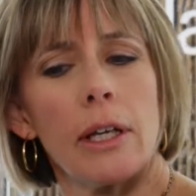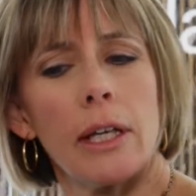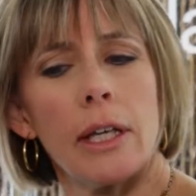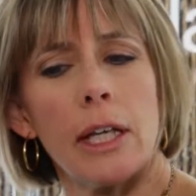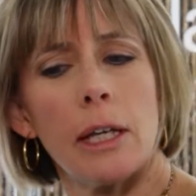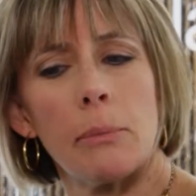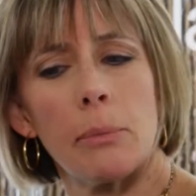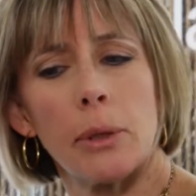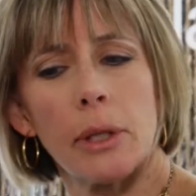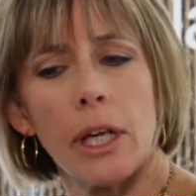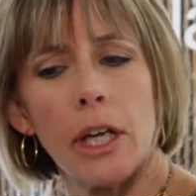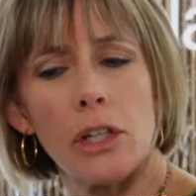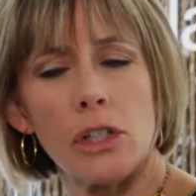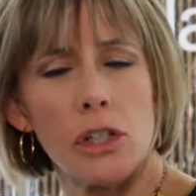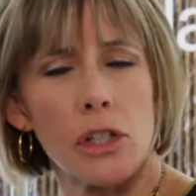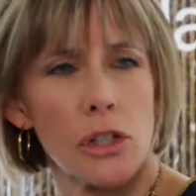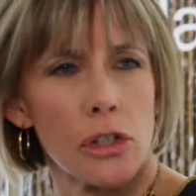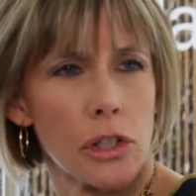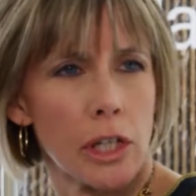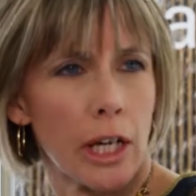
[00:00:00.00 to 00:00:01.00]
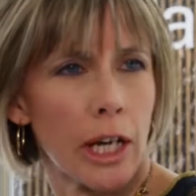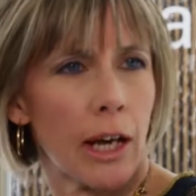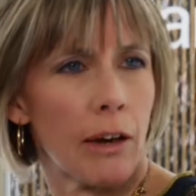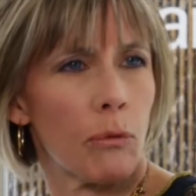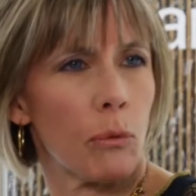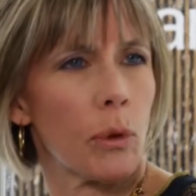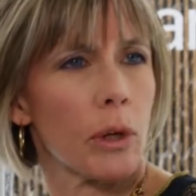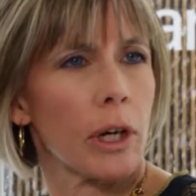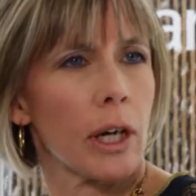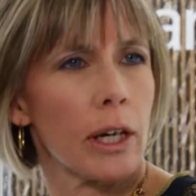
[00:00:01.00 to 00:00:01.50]
implication does that have?
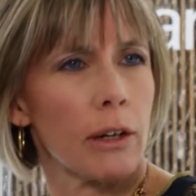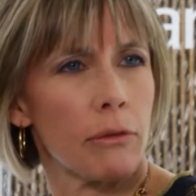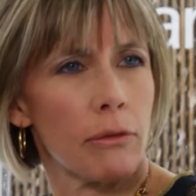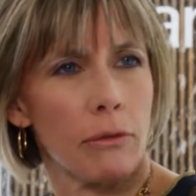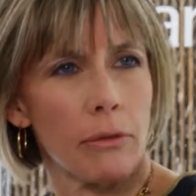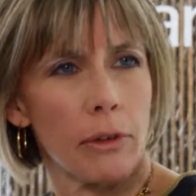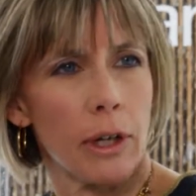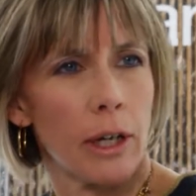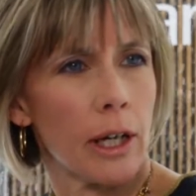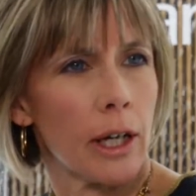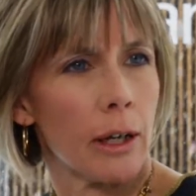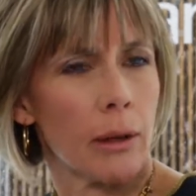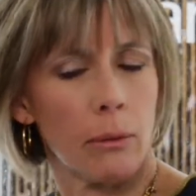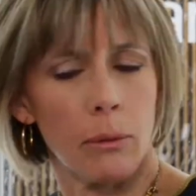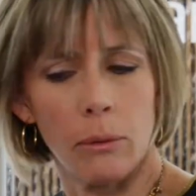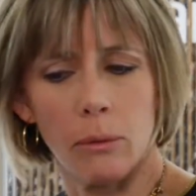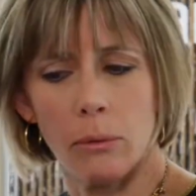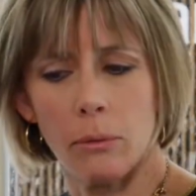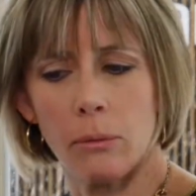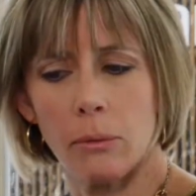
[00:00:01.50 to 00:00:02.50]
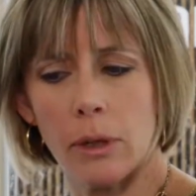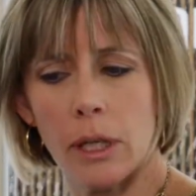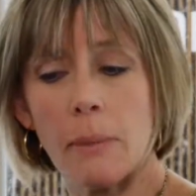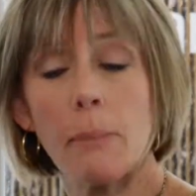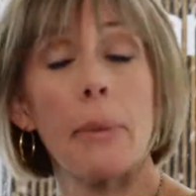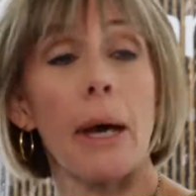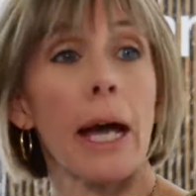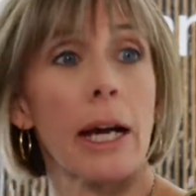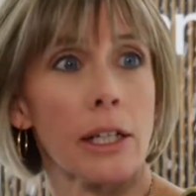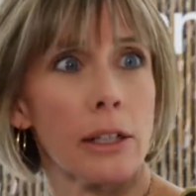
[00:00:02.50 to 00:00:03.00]
What kind of uh
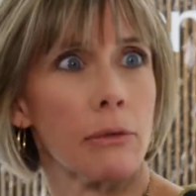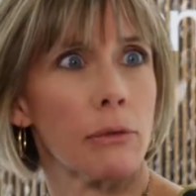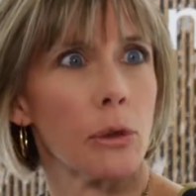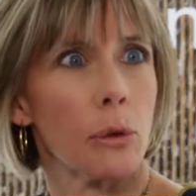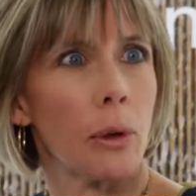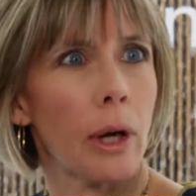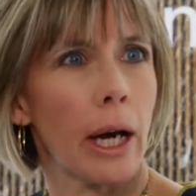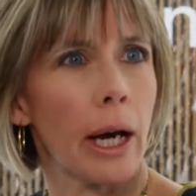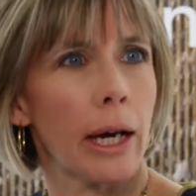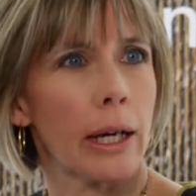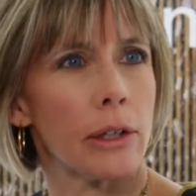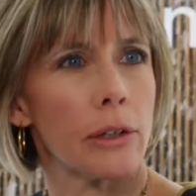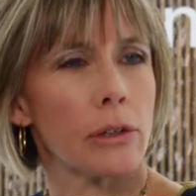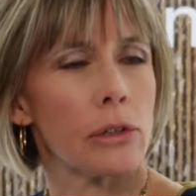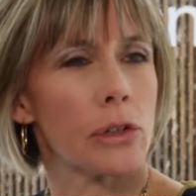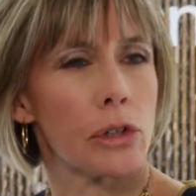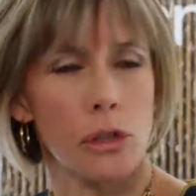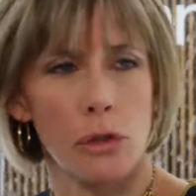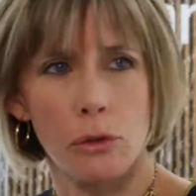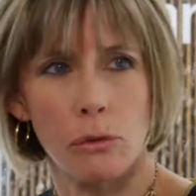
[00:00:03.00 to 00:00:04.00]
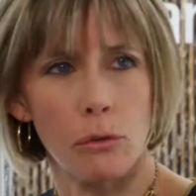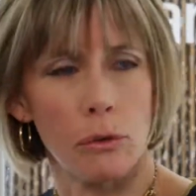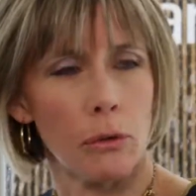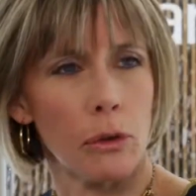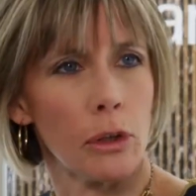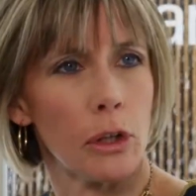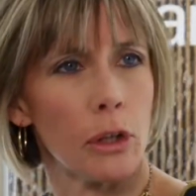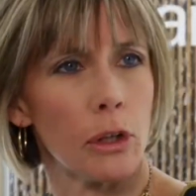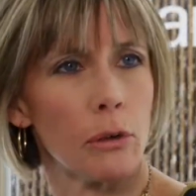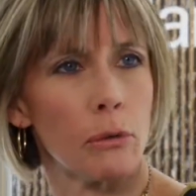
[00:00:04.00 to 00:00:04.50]
impact have you had just in
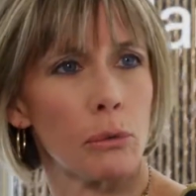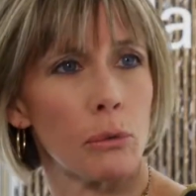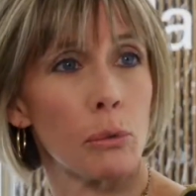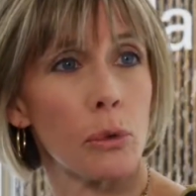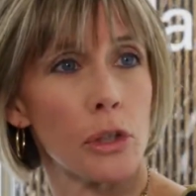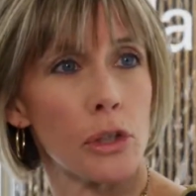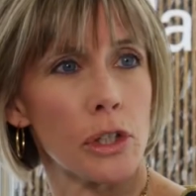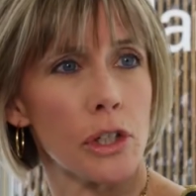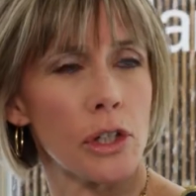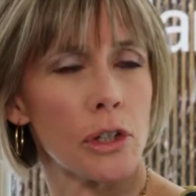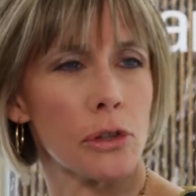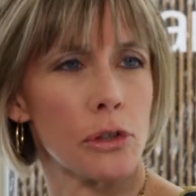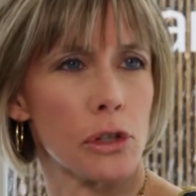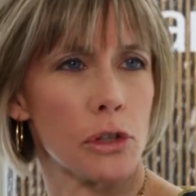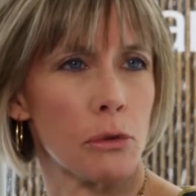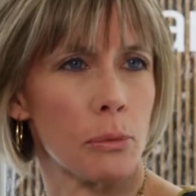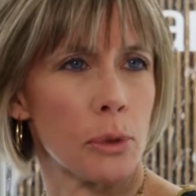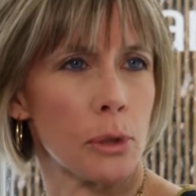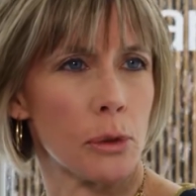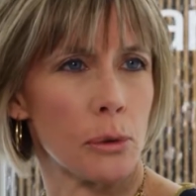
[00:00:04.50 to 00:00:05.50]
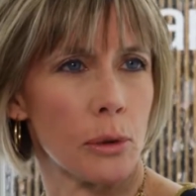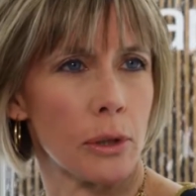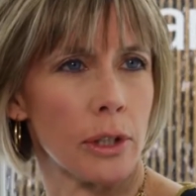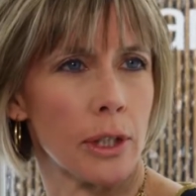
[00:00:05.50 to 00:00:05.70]
the recent years that you've been doing